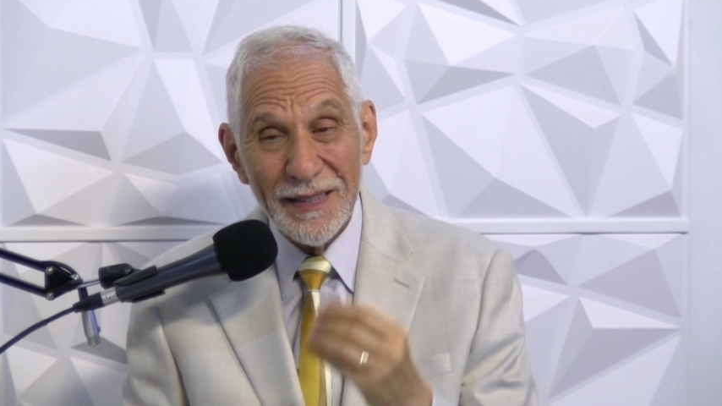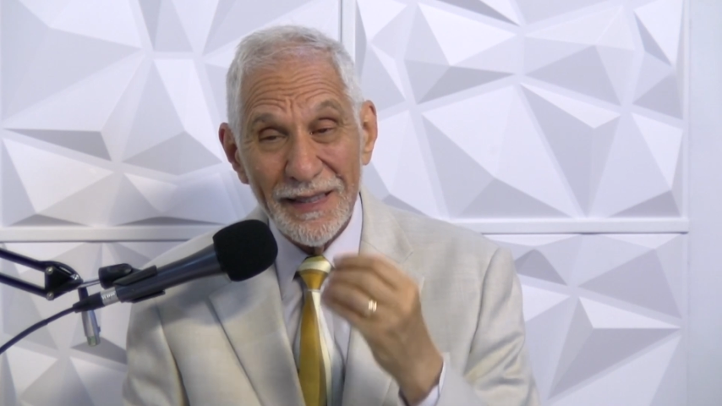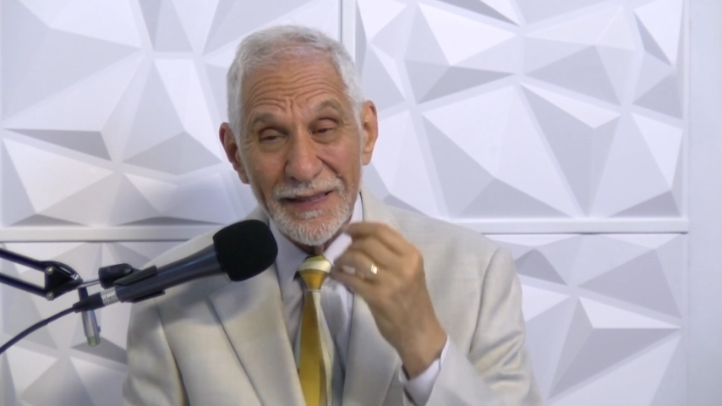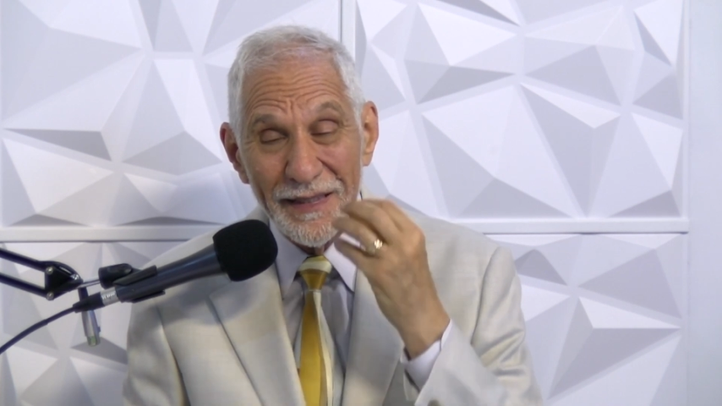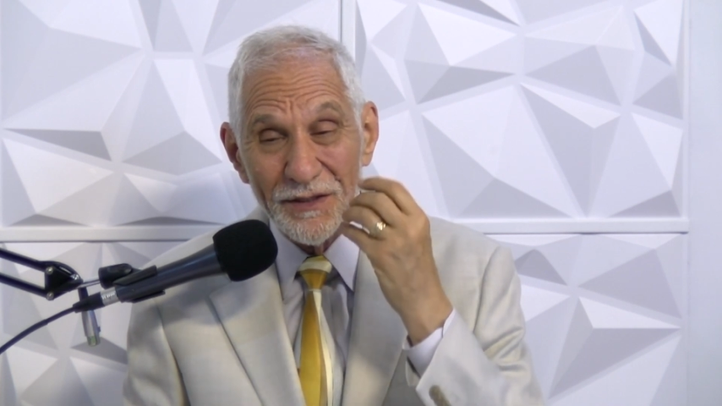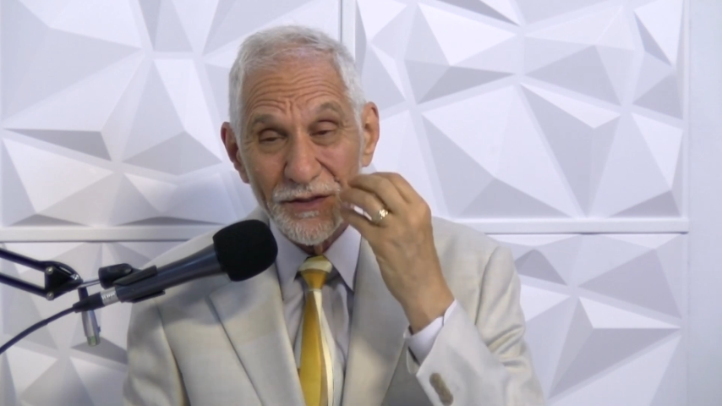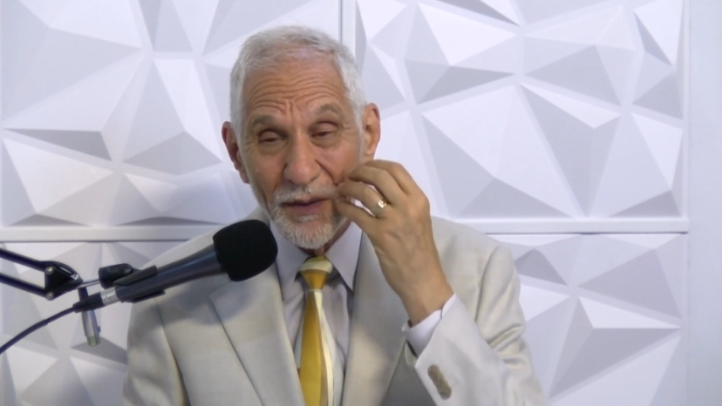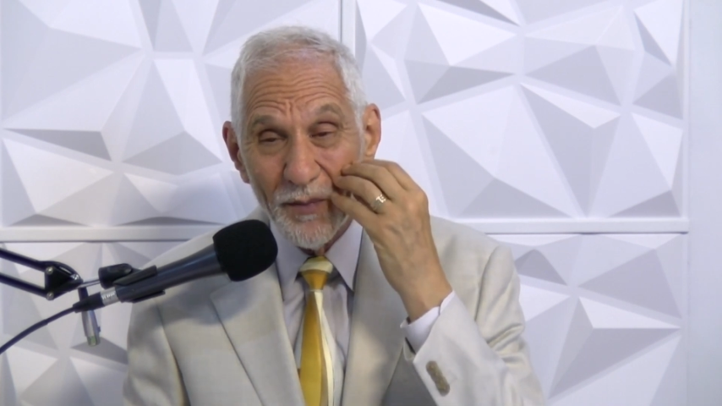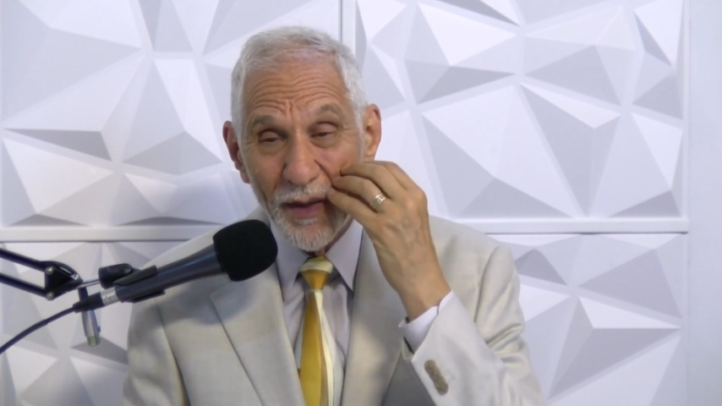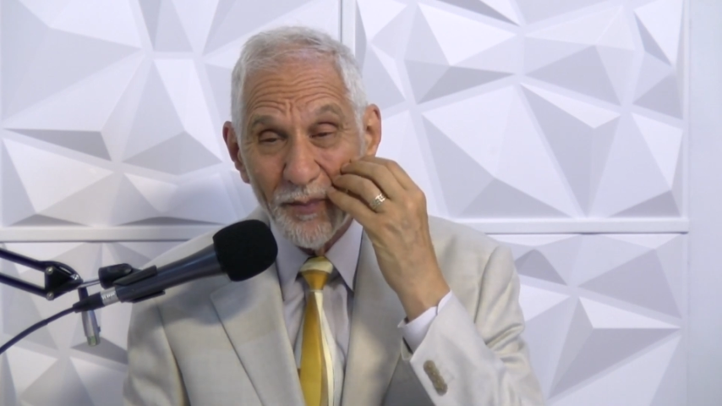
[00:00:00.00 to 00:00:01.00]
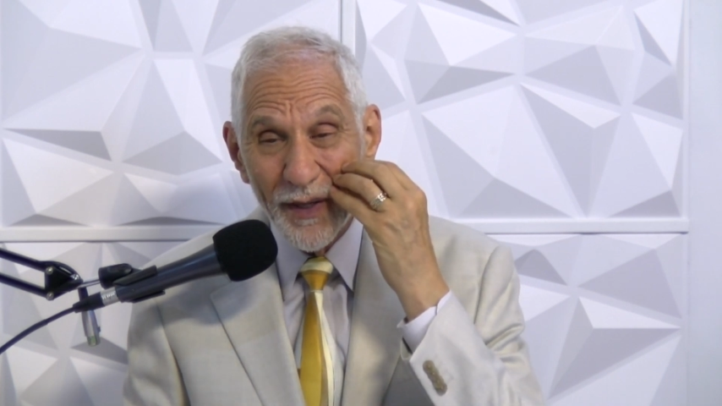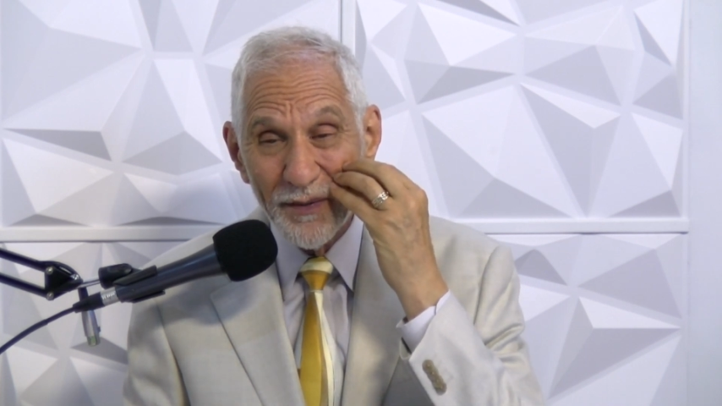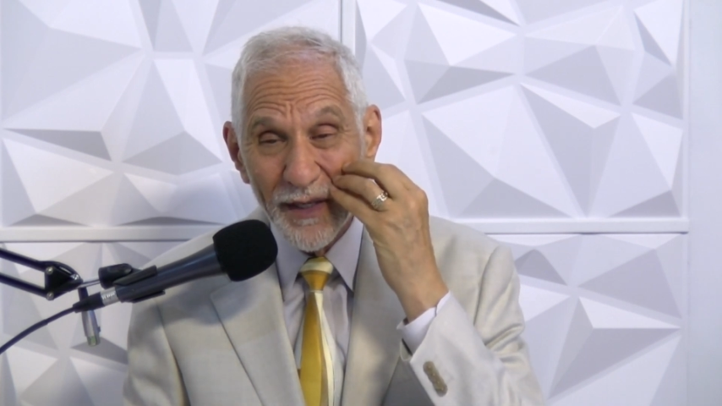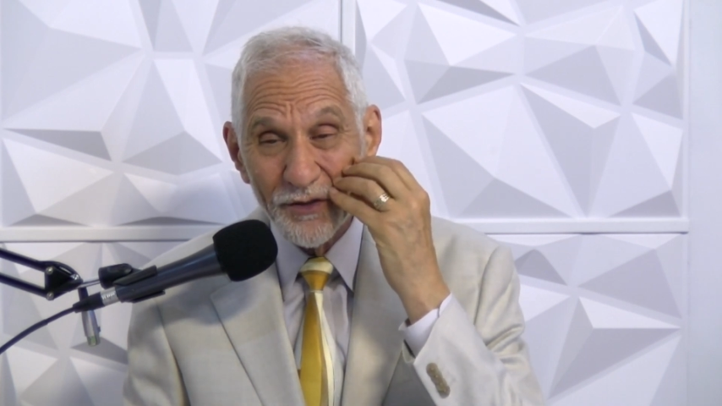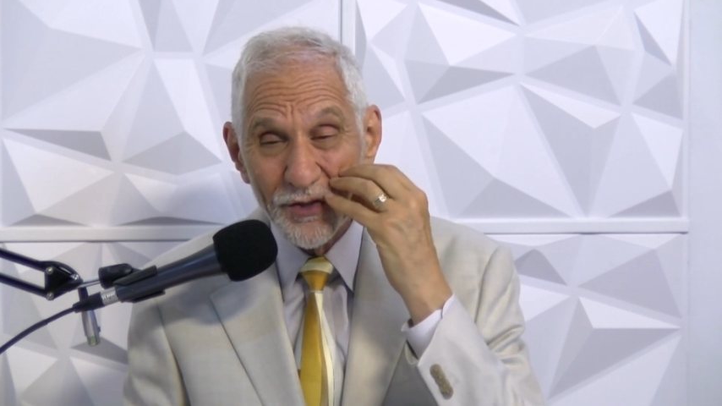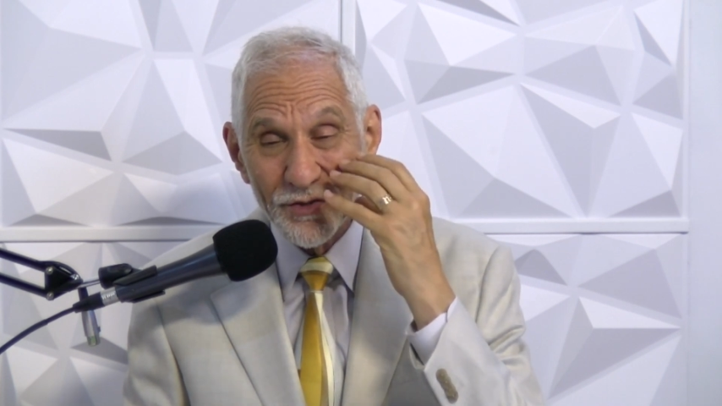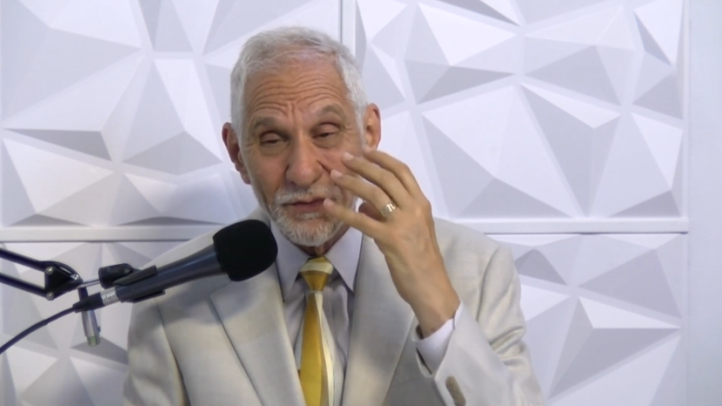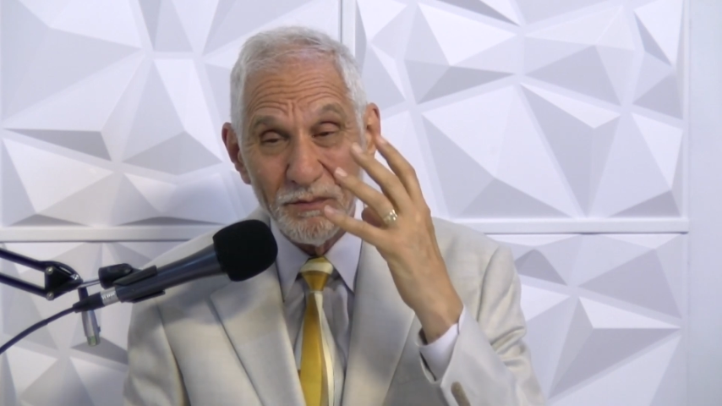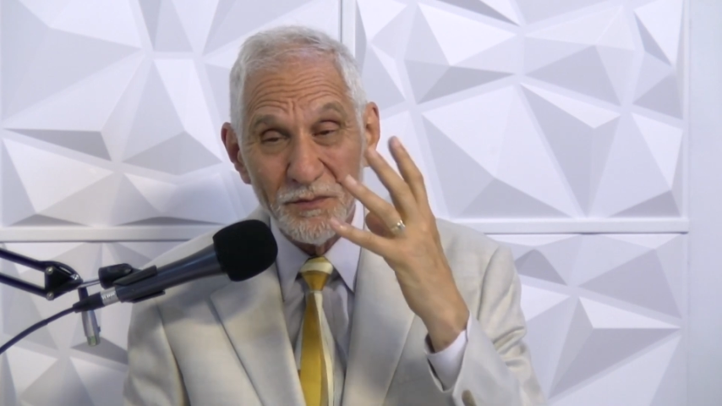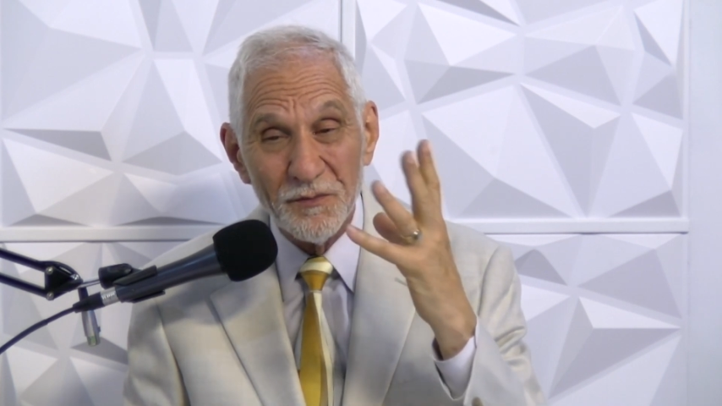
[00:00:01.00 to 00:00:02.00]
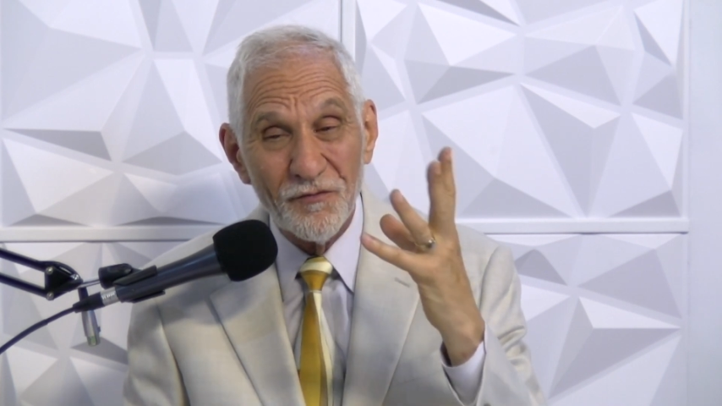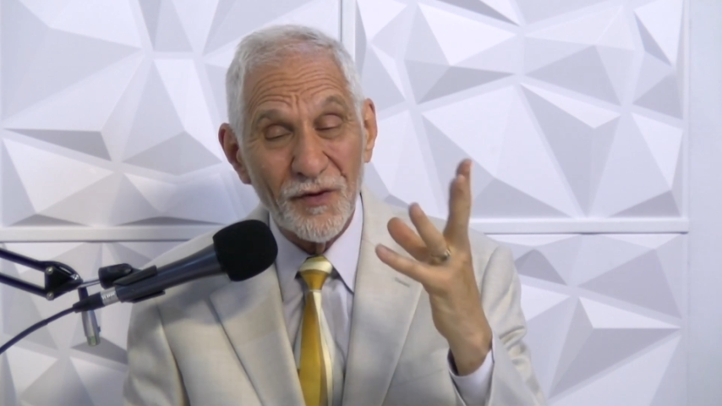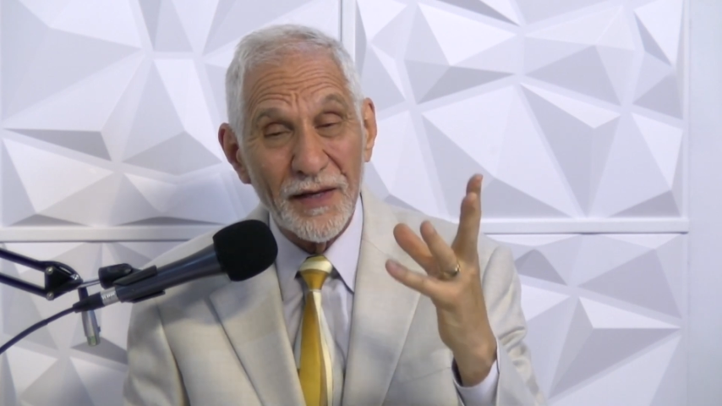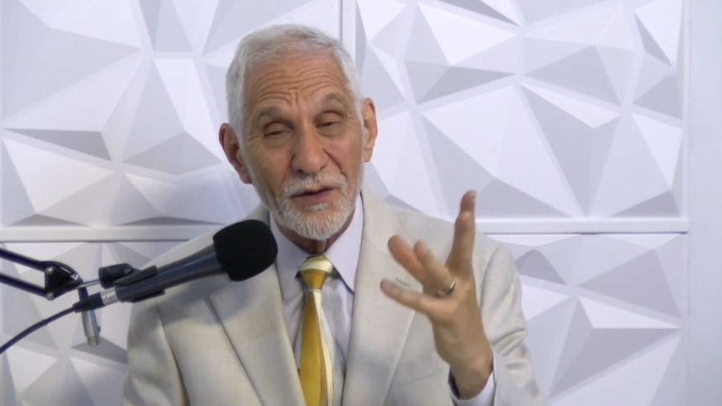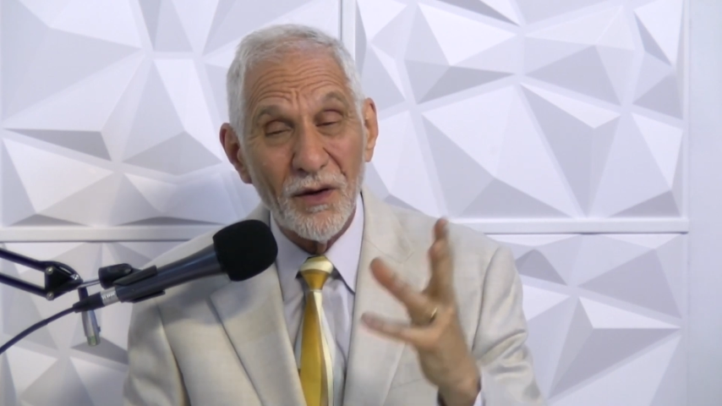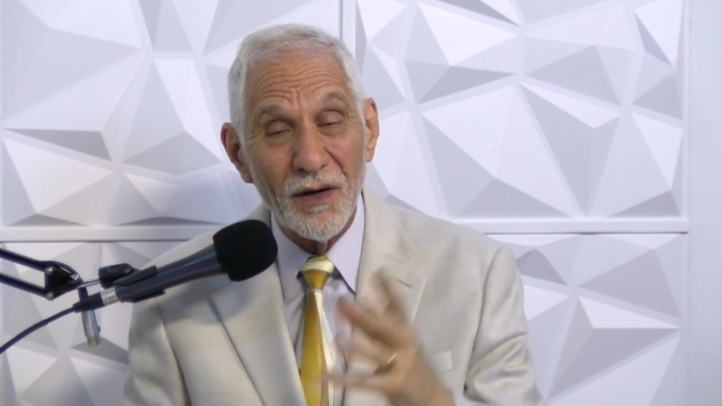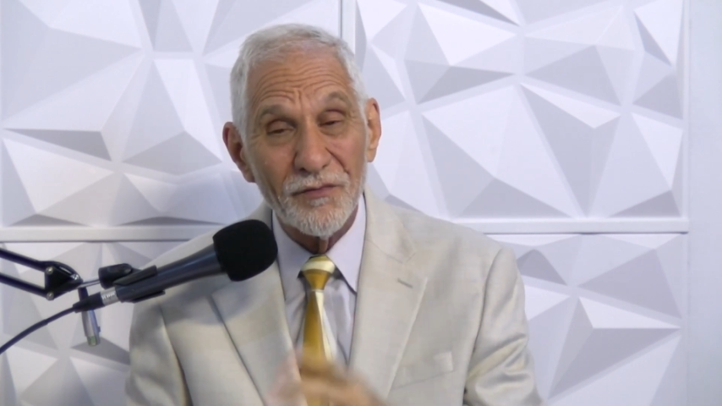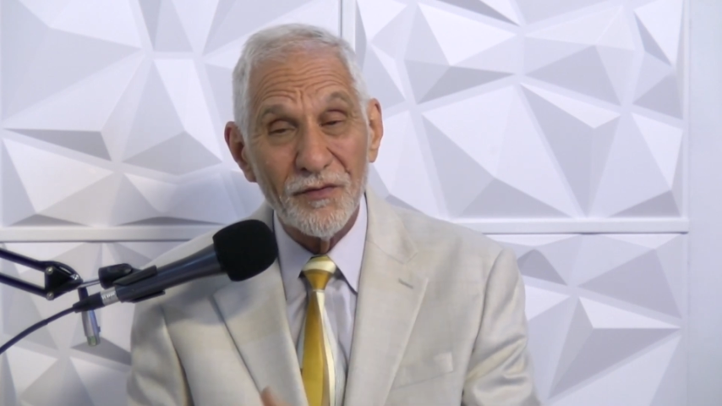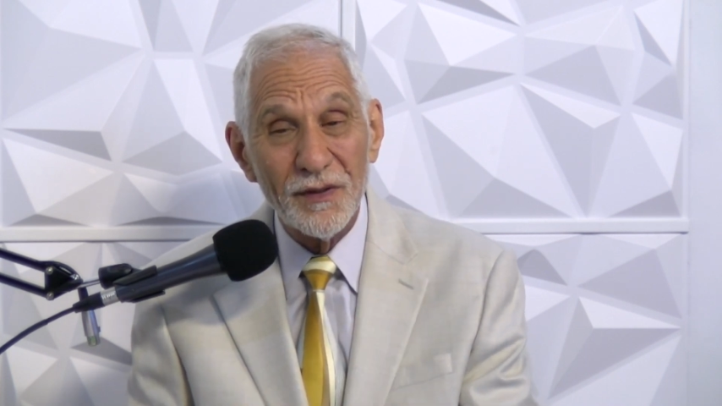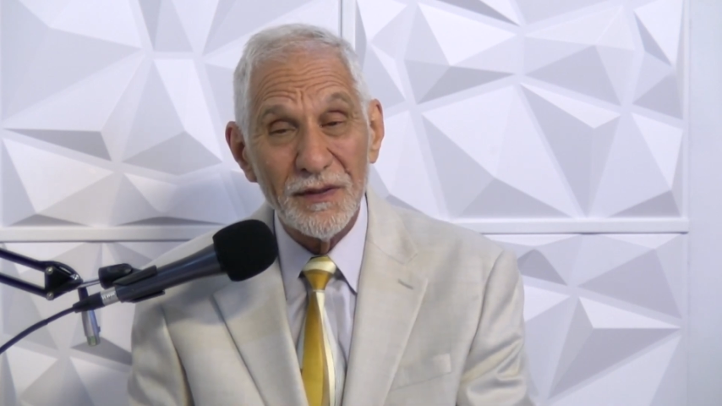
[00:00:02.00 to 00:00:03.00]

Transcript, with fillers: it heats them up and they just flake off.